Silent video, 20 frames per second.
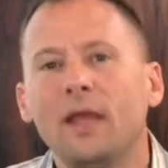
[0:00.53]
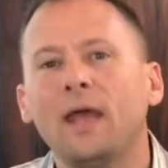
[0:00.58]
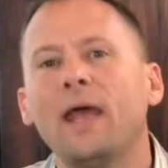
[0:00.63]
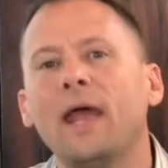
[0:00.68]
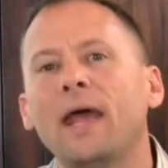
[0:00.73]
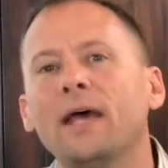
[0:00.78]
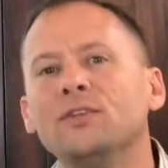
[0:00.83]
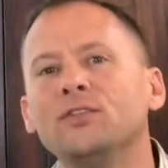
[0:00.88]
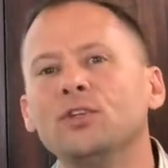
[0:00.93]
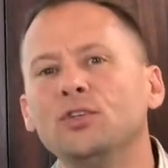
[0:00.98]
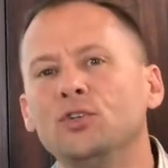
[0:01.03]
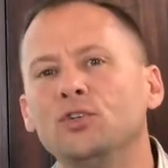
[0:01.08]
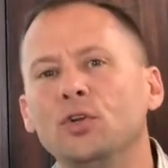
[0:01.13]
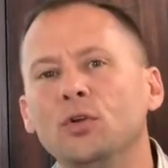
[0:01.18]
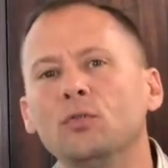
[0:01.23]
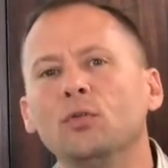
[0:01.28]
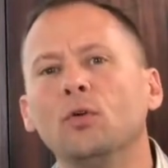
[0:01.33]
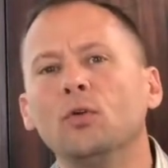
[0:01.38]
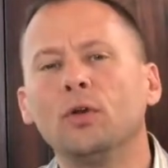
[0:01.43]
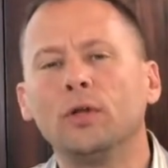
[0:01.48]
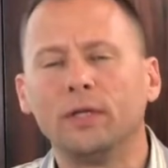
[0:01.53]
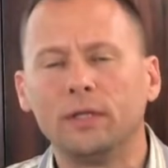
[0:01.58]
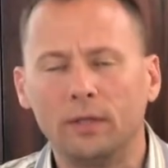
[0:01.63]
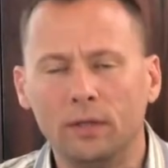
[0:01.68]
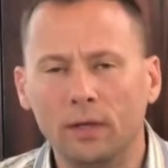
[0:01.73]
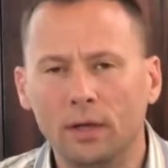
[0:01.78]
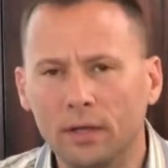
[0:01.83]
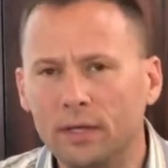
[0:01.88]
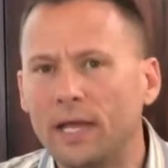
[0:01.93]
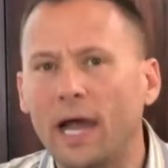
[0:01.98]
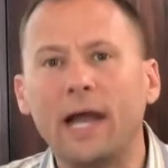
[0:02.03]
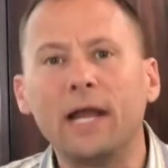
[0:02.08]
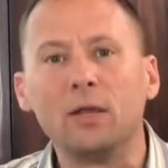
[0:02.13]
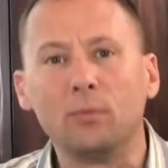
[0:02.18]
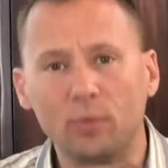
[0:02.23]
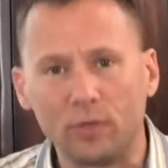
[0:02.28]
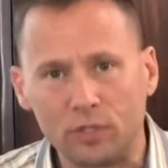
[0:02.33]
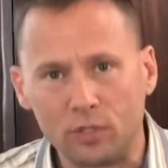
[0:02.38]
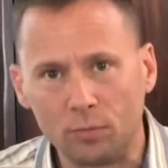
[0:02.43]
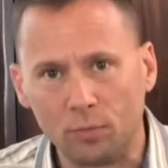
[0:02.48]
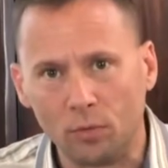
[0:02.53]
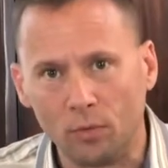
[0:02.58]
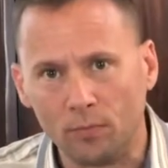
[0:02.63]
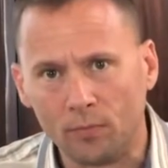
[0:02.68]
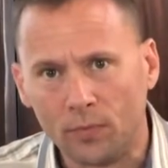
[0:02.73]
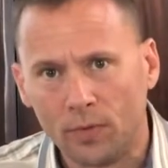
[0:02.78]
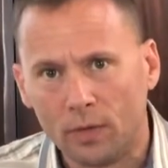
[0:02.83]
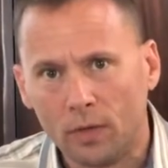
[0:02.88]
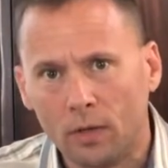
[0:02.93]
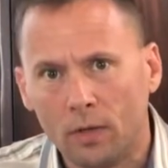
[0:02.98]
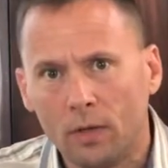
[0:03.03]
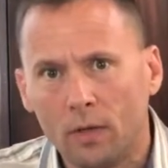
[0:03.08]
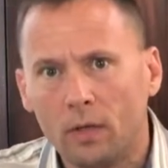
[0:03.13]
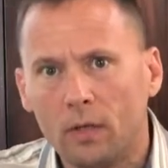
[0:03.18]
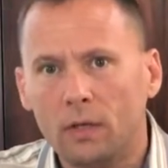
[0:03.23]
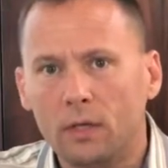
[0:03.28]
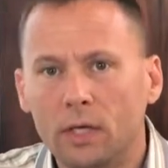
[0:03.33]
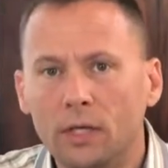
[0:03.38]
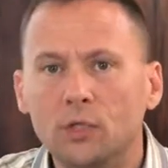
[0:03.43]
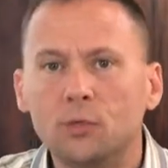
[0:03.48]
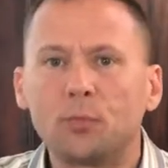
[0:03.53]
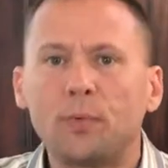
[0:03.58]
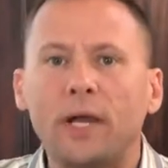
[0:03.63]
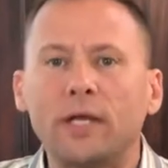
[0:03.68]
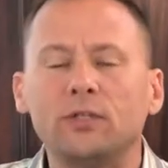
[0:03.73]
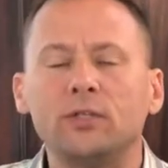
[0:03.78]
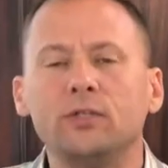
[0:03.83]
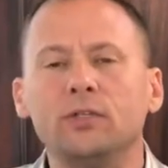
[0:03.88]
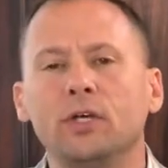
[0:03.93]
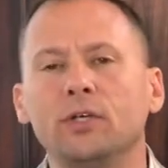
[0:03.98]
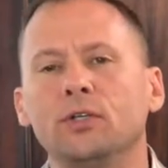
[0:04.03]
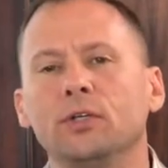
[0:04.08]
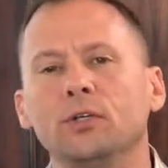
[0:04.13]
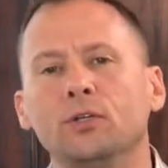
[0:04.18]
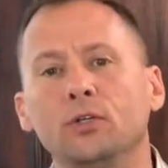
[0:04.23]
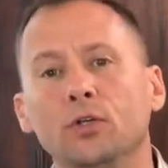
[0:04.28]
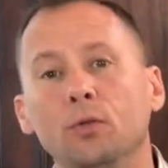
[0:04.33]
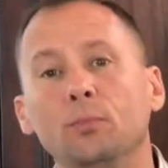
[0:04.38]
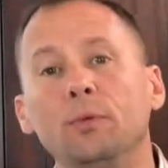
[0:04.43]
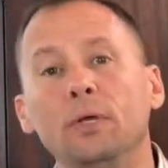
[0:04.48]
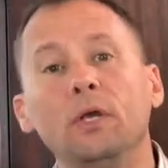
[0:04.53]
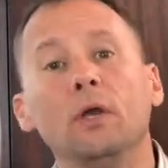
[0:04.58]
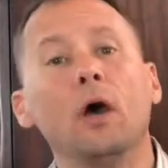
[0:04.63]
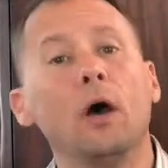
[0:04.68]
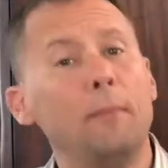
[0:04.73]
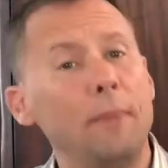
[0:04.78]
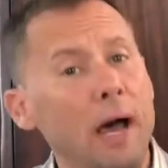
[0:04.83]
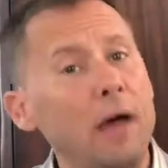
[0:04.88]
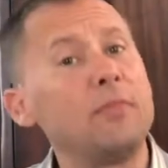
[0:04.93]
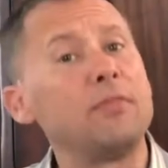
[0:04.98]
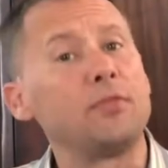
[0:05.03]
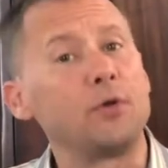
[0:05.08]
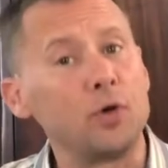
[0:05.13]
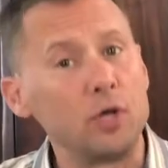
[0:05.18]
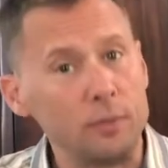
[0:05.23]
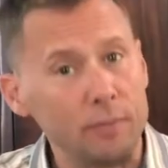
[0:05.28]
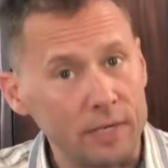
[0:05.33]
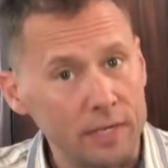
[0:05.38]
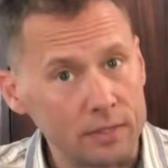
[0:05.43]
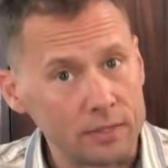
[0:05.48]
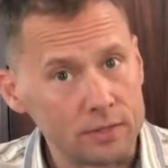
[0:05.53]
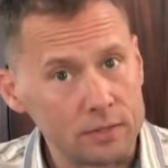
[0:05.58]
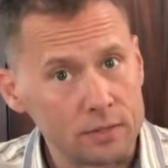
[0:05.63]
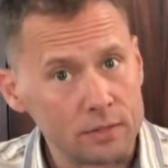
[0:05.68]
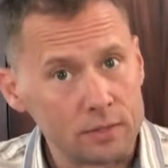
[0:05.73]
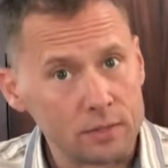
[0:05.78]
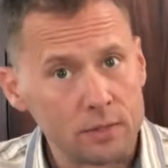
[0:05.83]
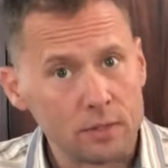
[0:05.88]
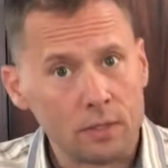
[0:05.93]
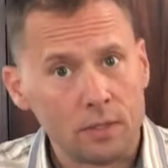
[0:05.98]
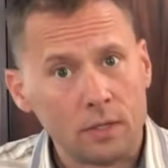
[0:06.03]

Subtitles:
as a general guiding principle, each practice session should be about 30 minutes.